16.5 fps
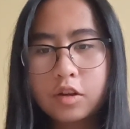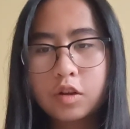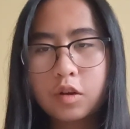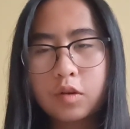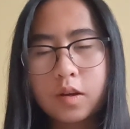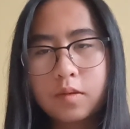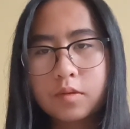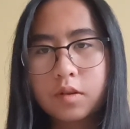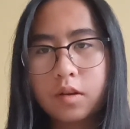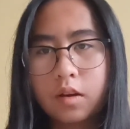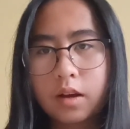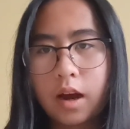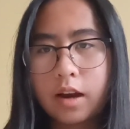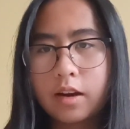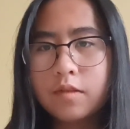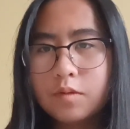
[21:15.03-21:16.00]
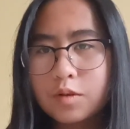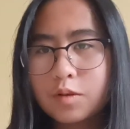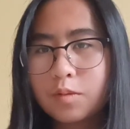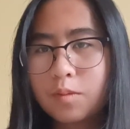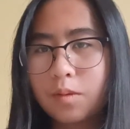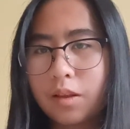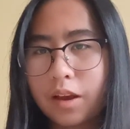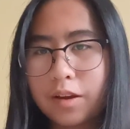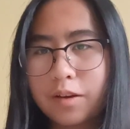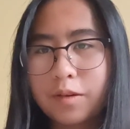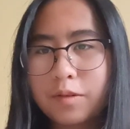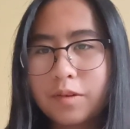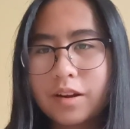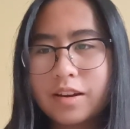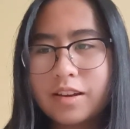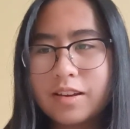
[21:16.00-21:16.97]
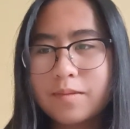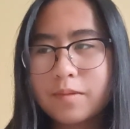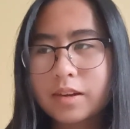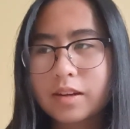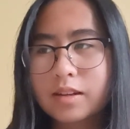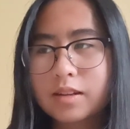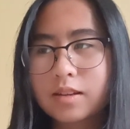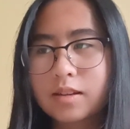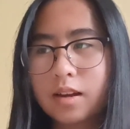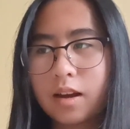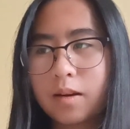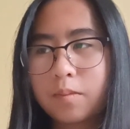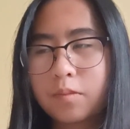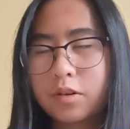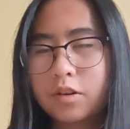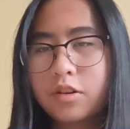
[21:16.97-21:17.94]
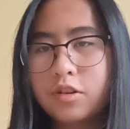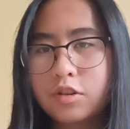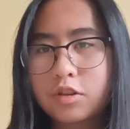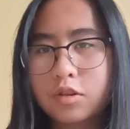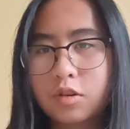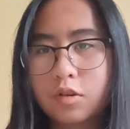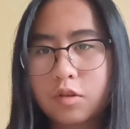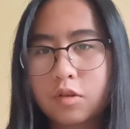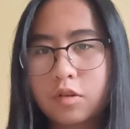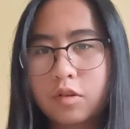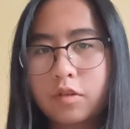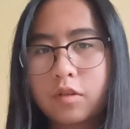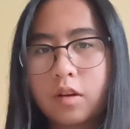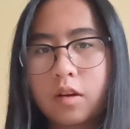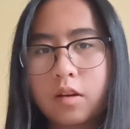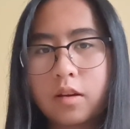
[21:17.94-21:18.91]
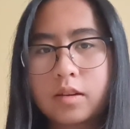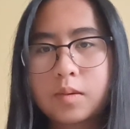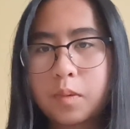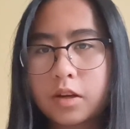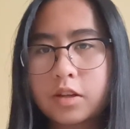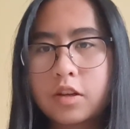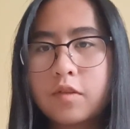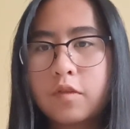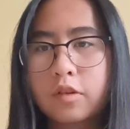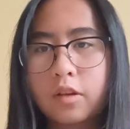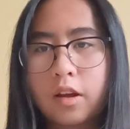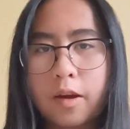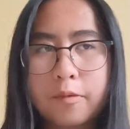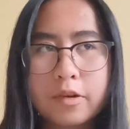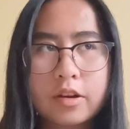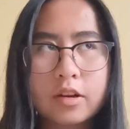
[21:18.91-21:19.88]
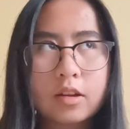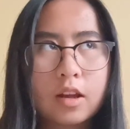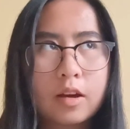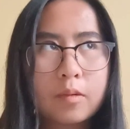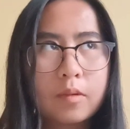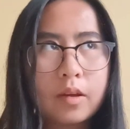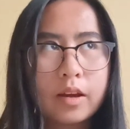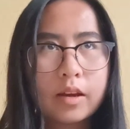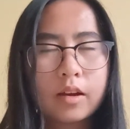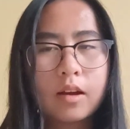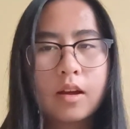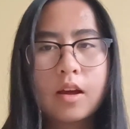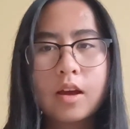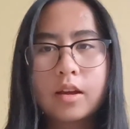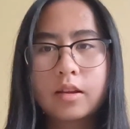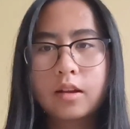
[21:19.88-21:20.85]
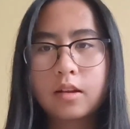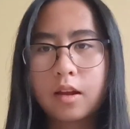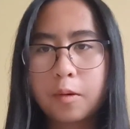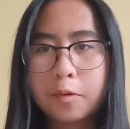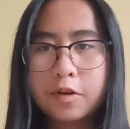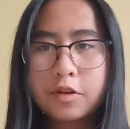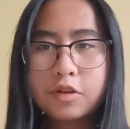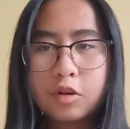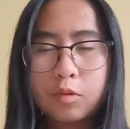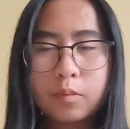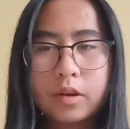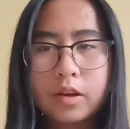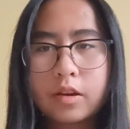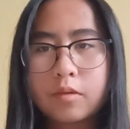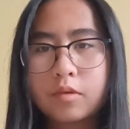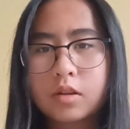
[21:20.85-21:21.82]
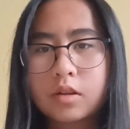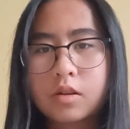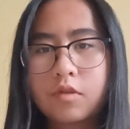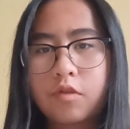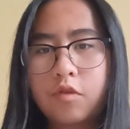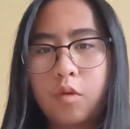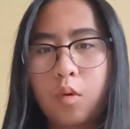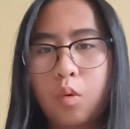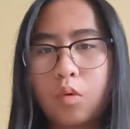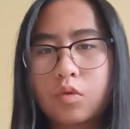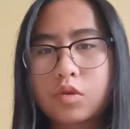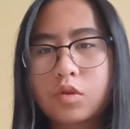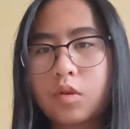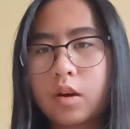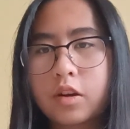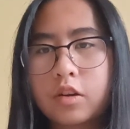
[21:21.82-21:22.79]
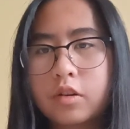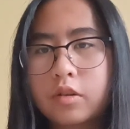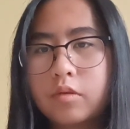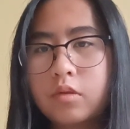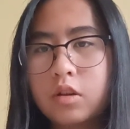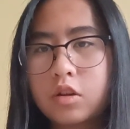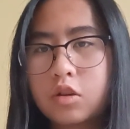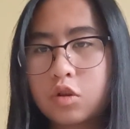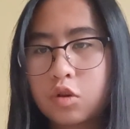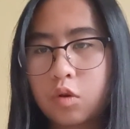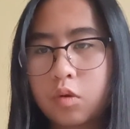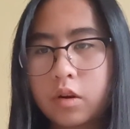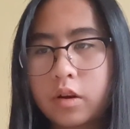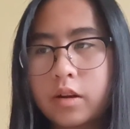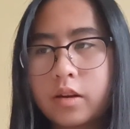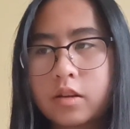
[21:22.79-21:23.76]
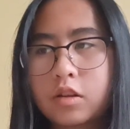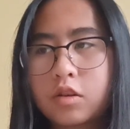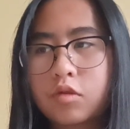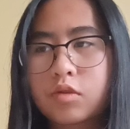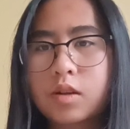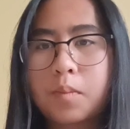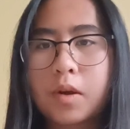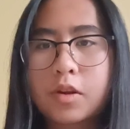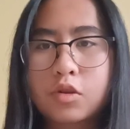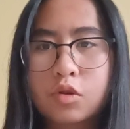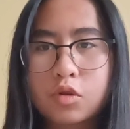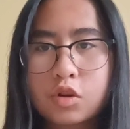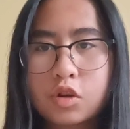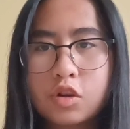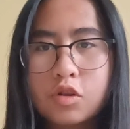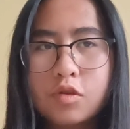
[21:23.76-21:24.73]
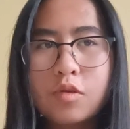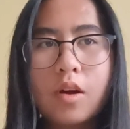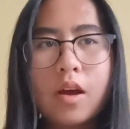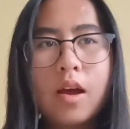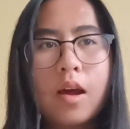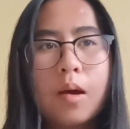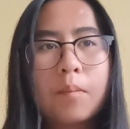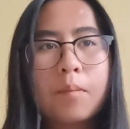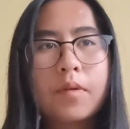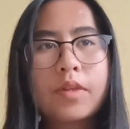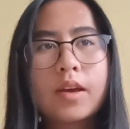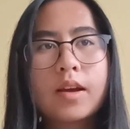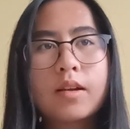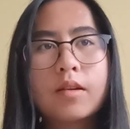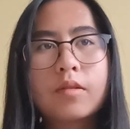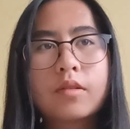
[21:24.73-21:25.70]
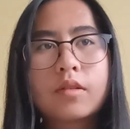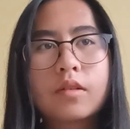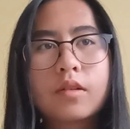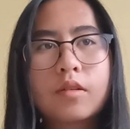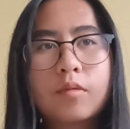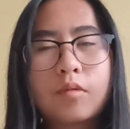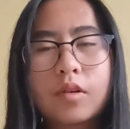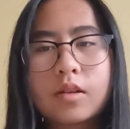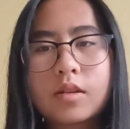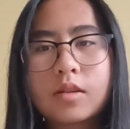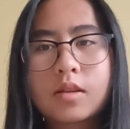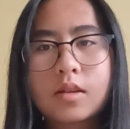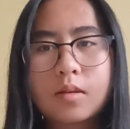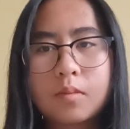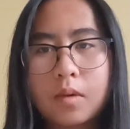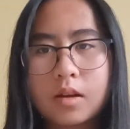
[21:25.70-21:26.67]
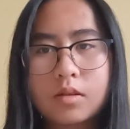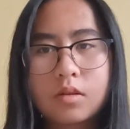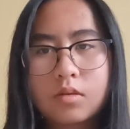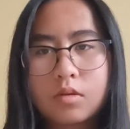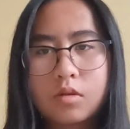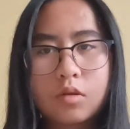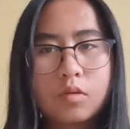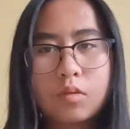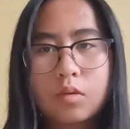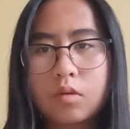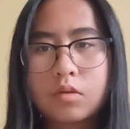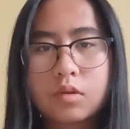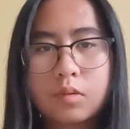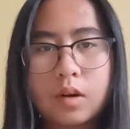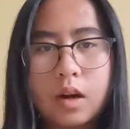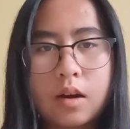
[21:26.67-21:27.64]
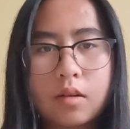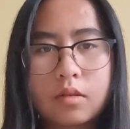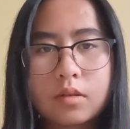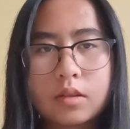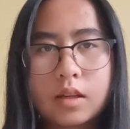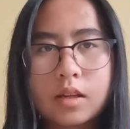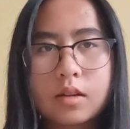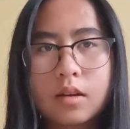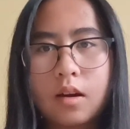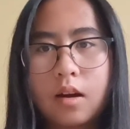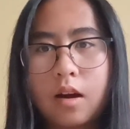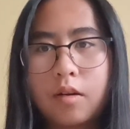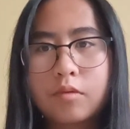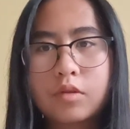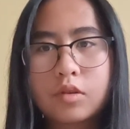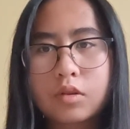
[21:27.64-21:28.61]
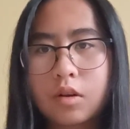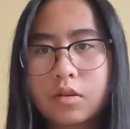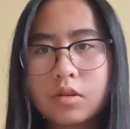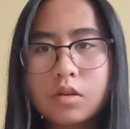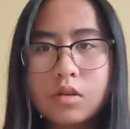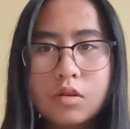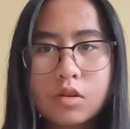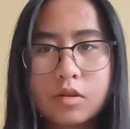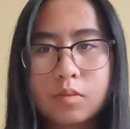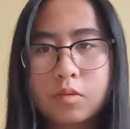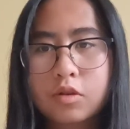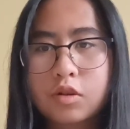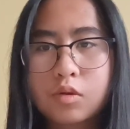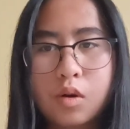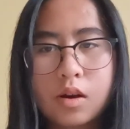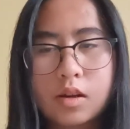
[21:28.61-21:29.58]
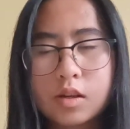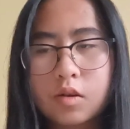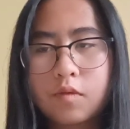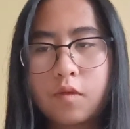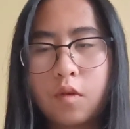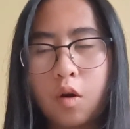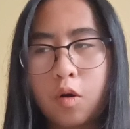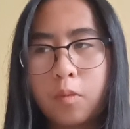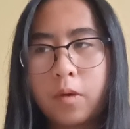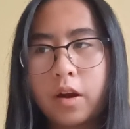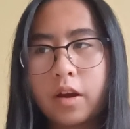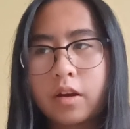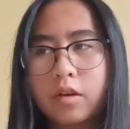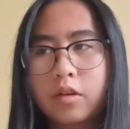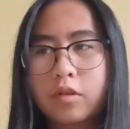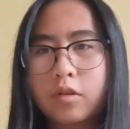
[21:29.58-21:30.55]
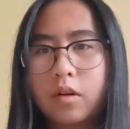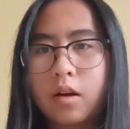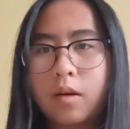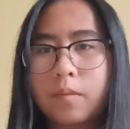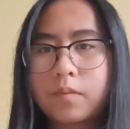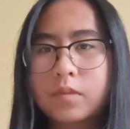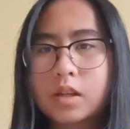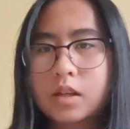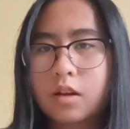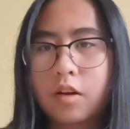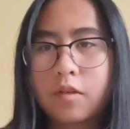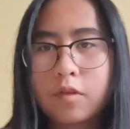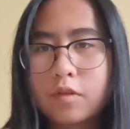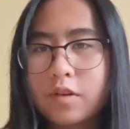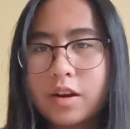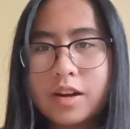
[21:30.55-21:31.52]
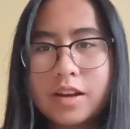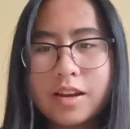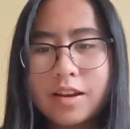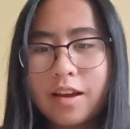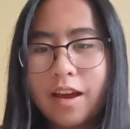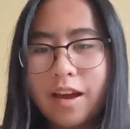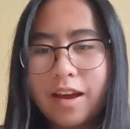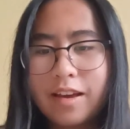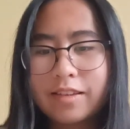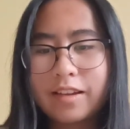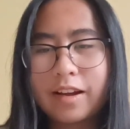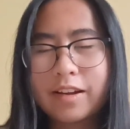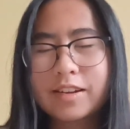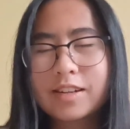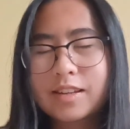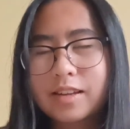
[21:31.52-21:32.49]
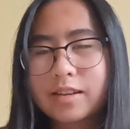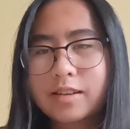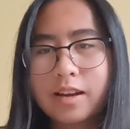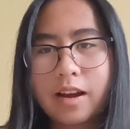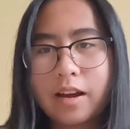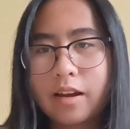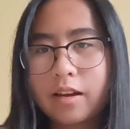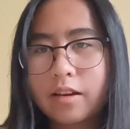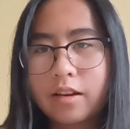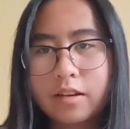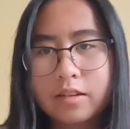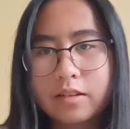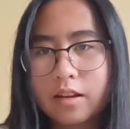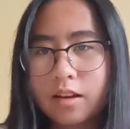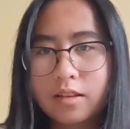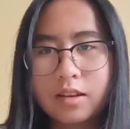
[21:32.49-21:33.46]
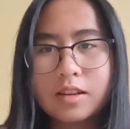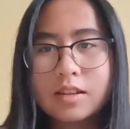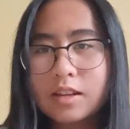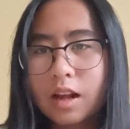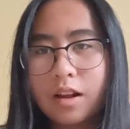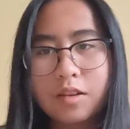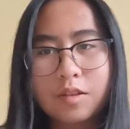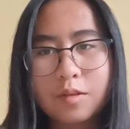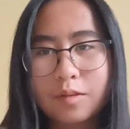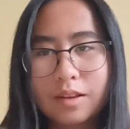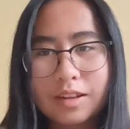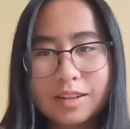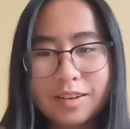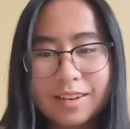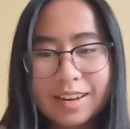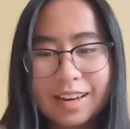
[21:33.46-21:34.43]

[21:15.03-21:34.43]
So it was kind of too late already because I'm pretty sure especially for library club like the librarian told me it was full so i couldn't really join until semester two but then once semester two rolled around like i was honestly super stressed with all my um, stuff already that i just decided hey not let's not do this